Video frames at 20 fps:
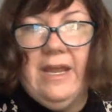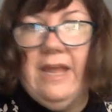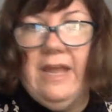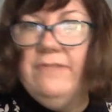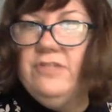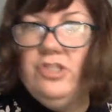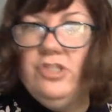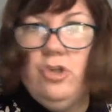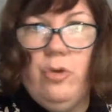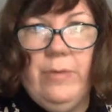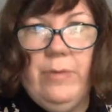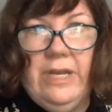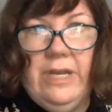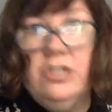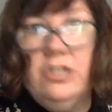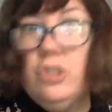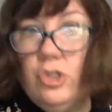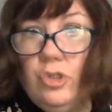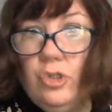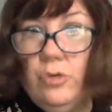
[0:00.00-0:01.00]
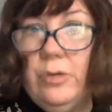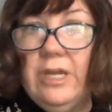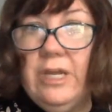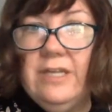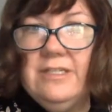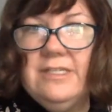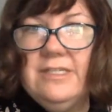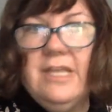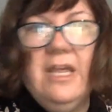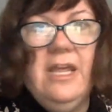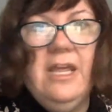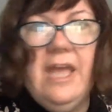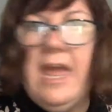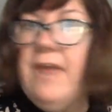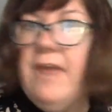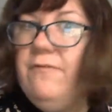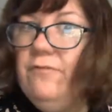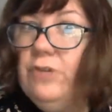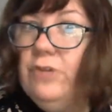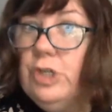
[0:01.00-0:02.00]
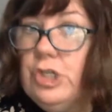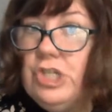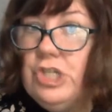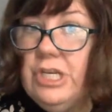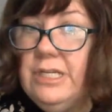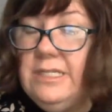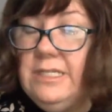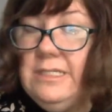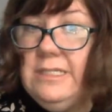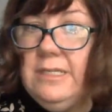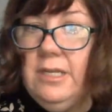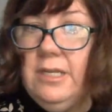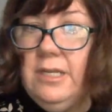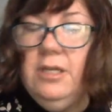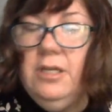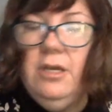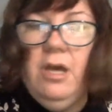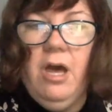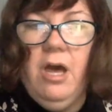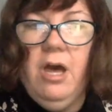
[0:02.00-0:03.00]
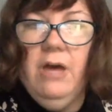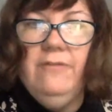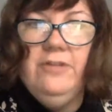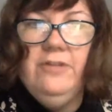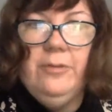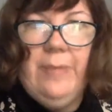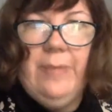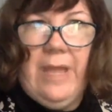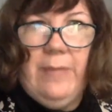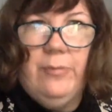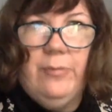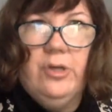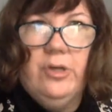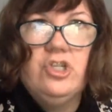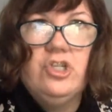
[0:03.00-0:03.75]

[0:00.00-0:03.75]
I have so many students and versions of your paper.